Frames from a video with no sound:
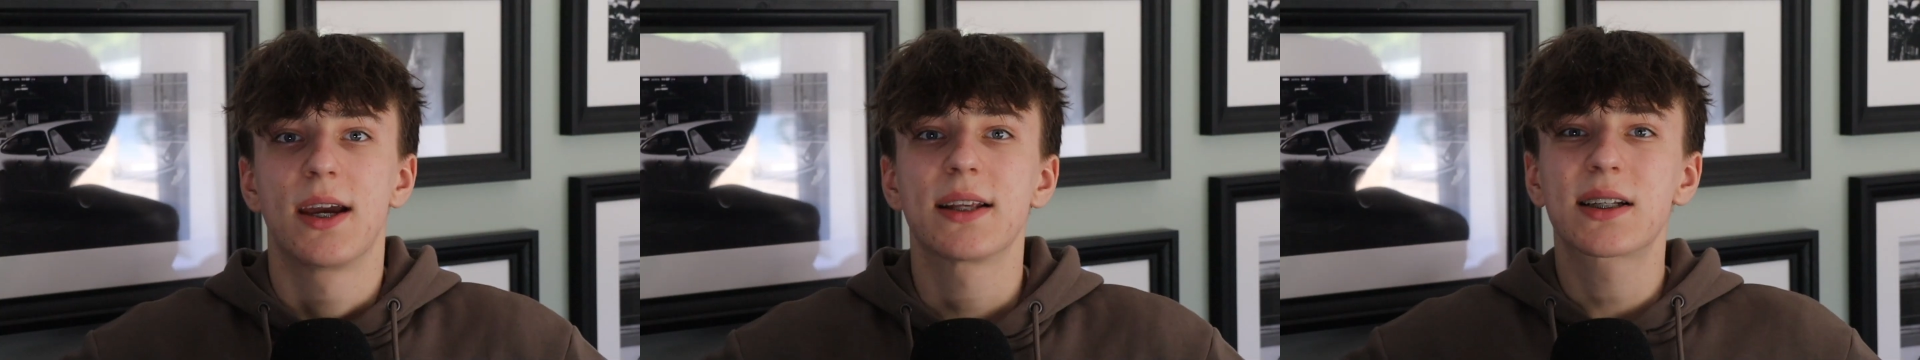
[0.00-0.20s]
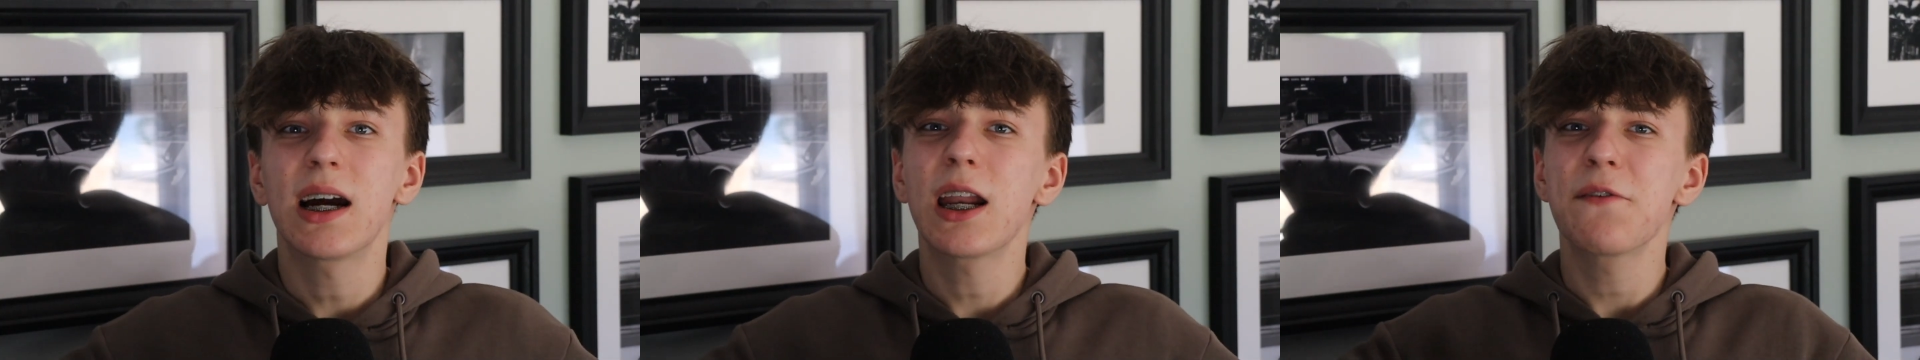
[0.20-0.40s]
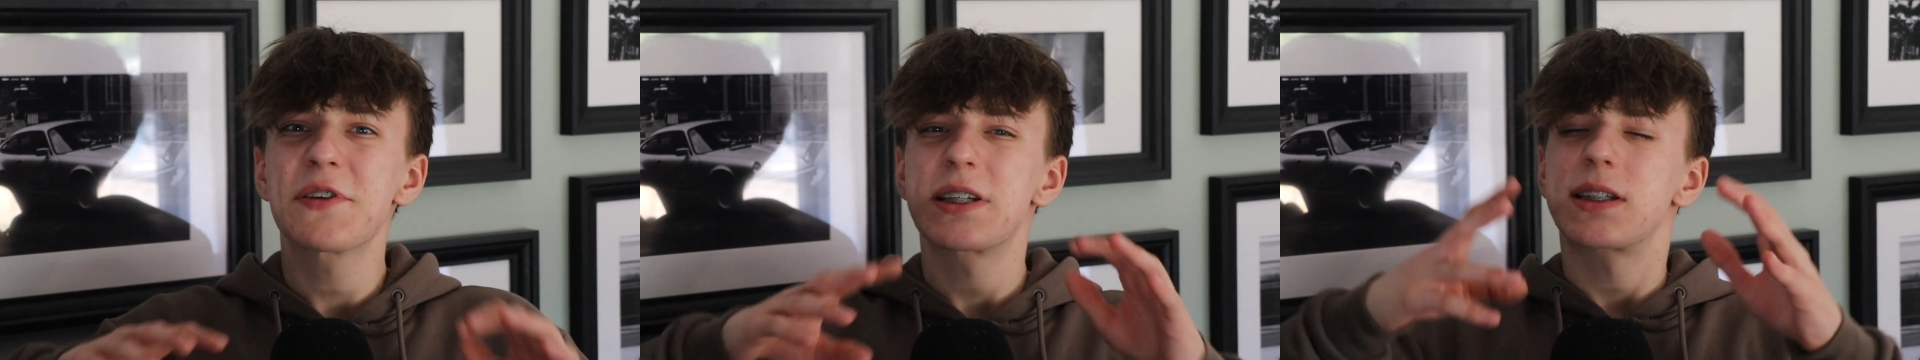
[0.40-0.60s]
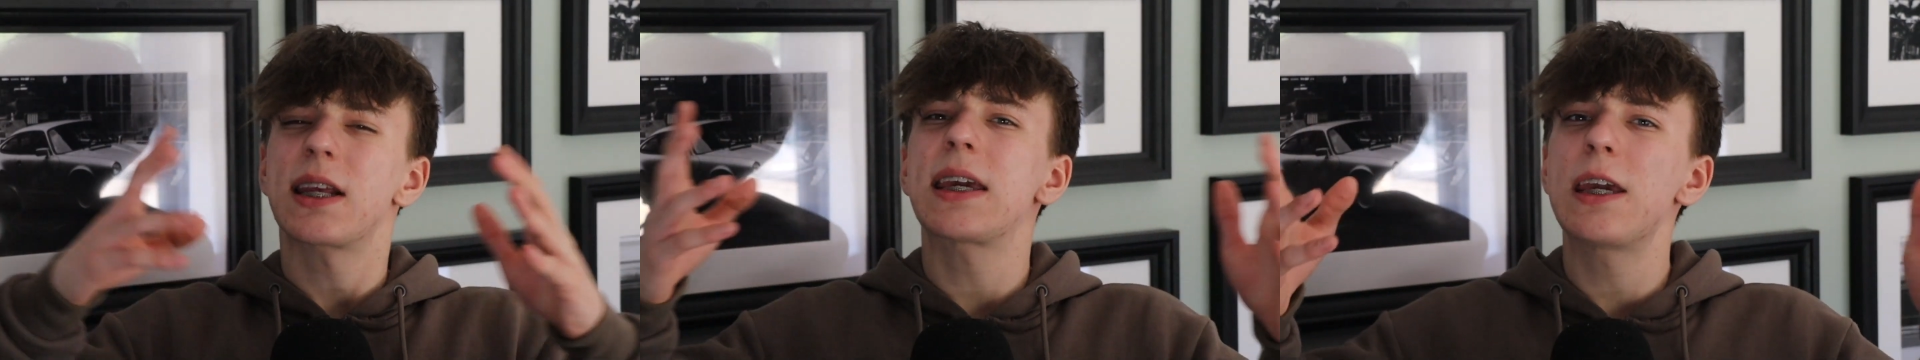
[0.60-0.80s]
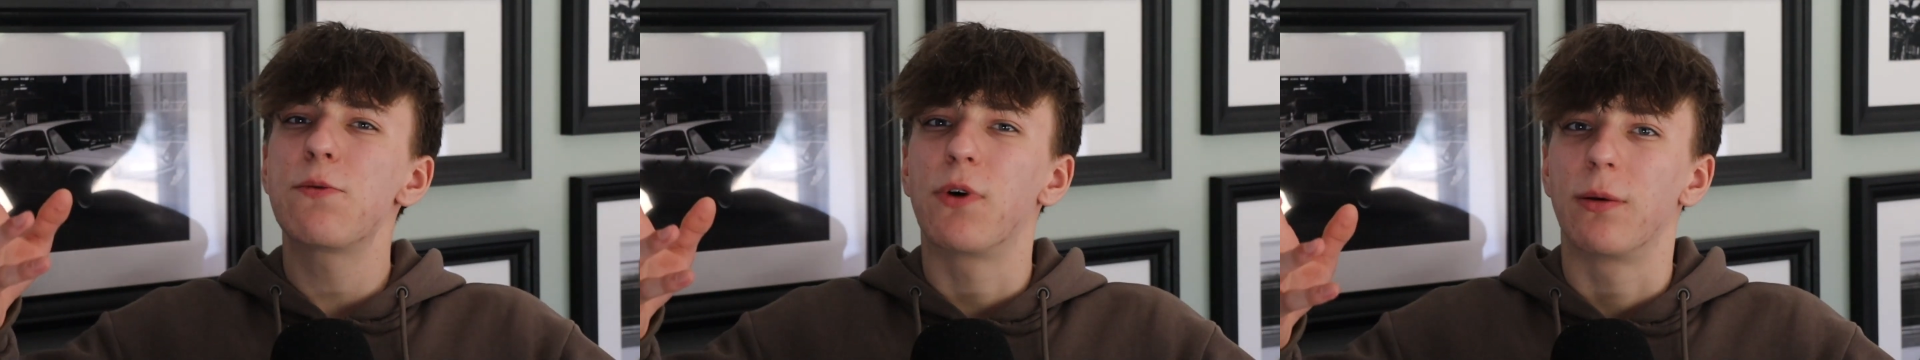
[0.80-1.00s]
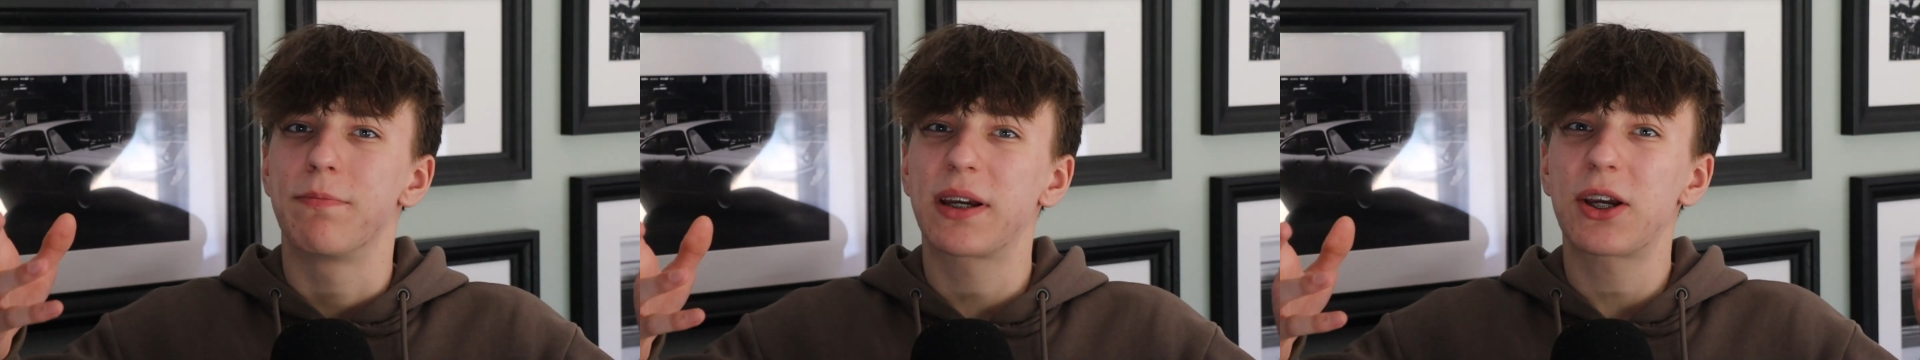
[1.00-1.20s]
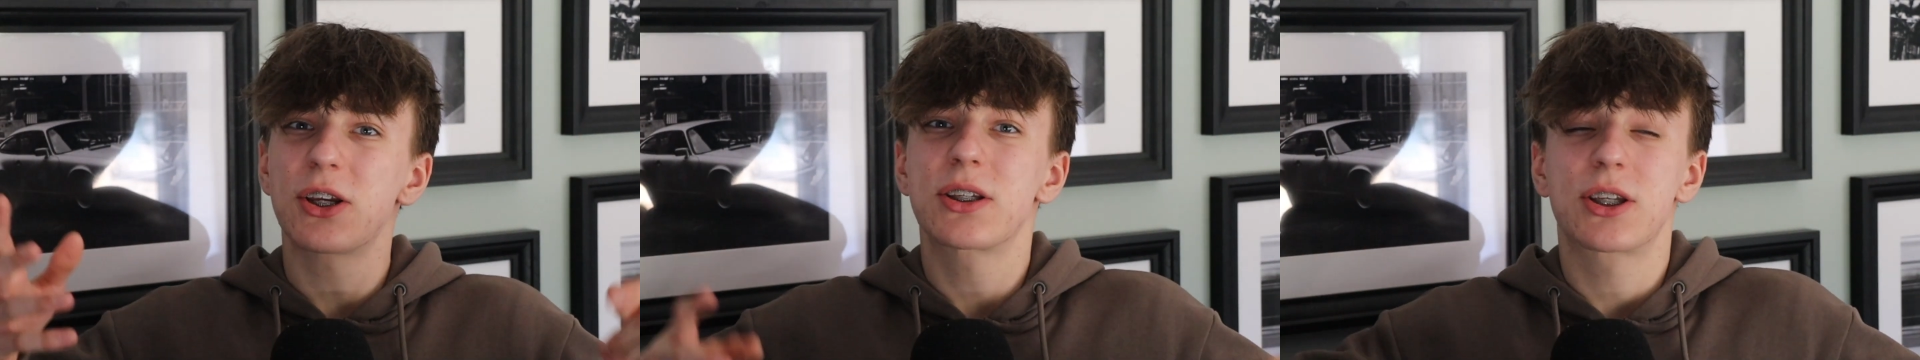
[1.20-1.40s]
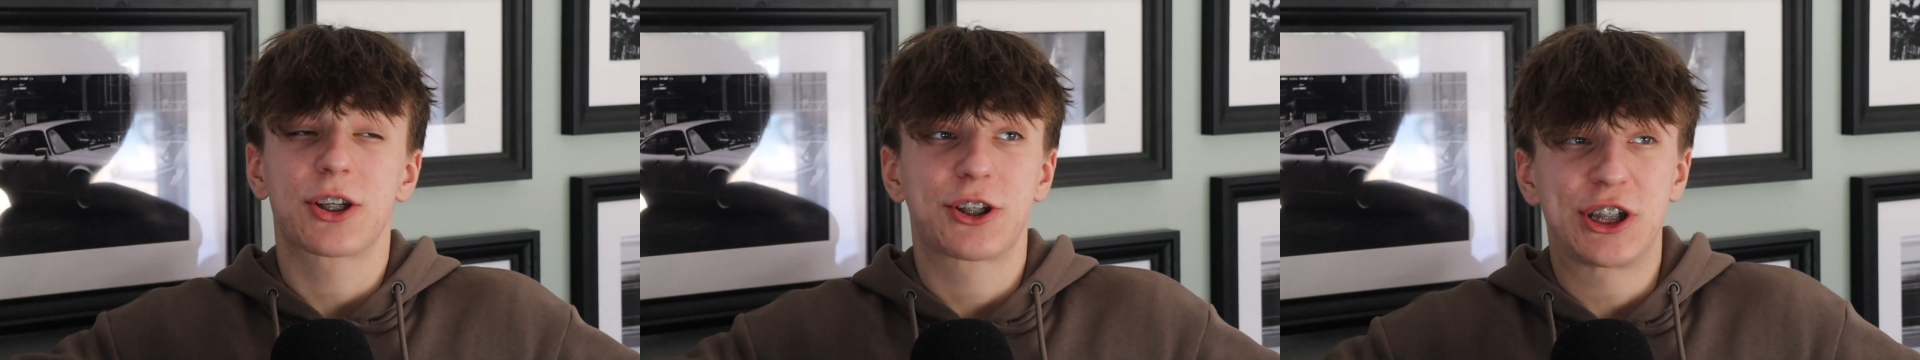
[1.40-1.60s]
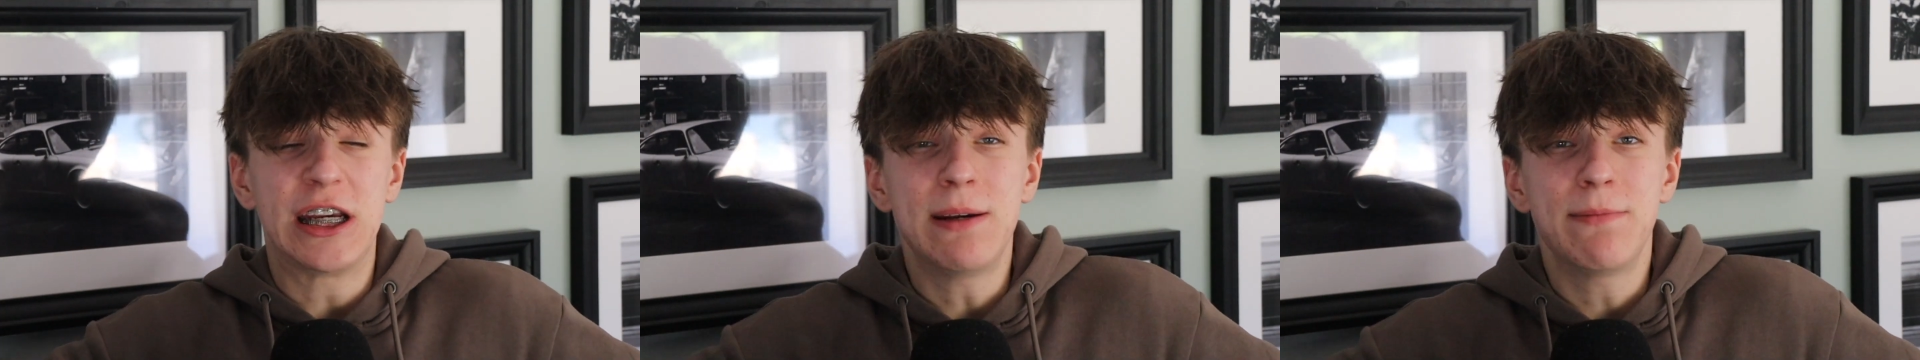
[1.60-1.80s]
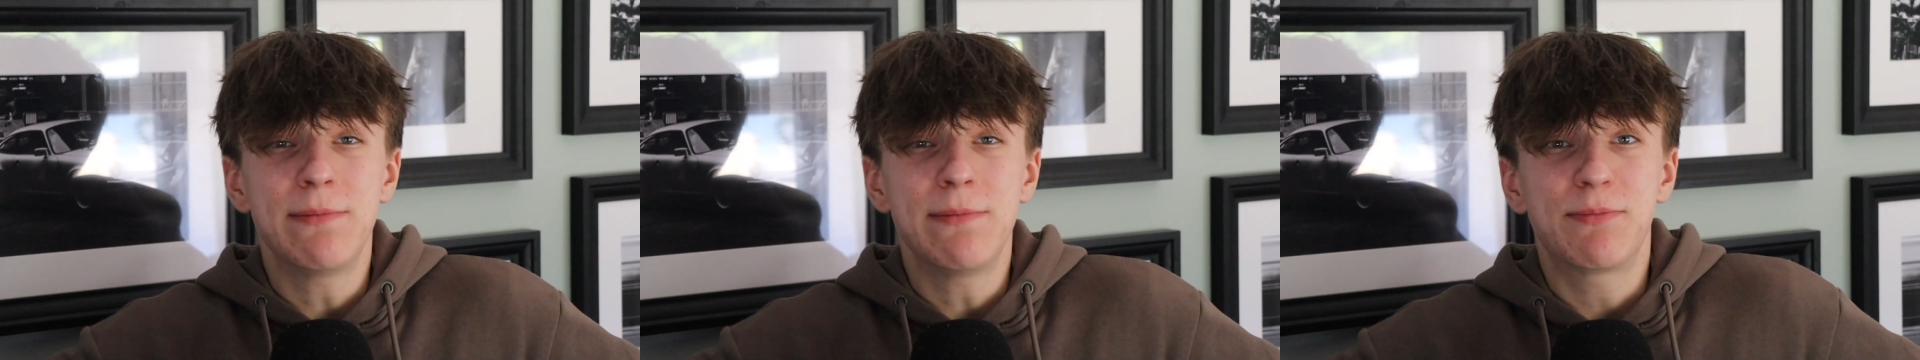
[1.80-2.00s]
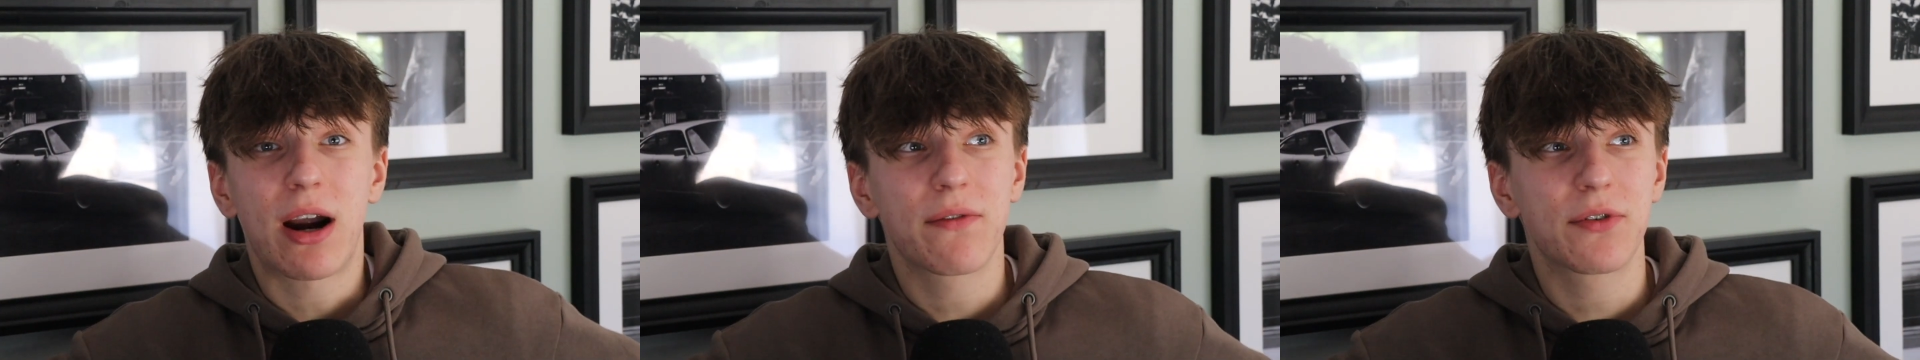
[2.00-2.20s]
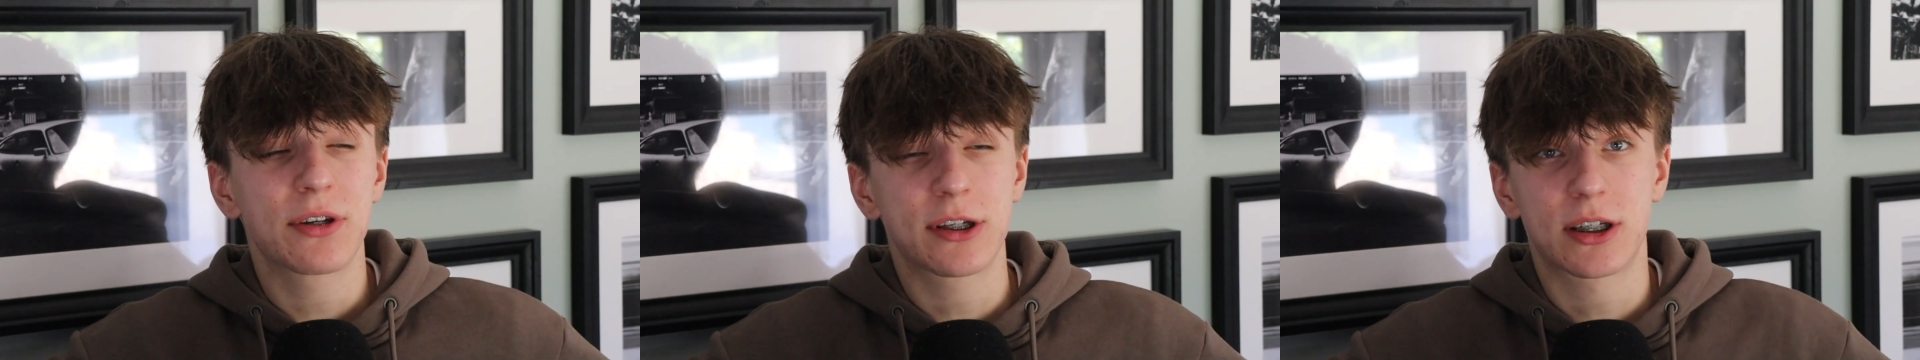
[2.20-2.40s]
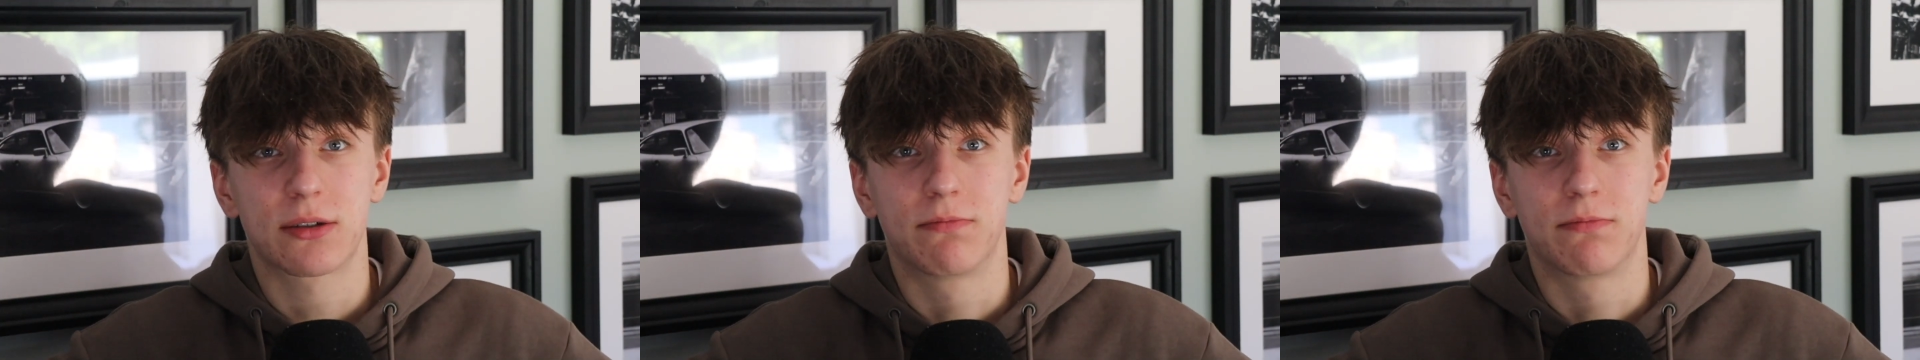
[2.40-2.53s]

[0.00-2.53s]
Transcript: kind of a sticky one because cheap drivers,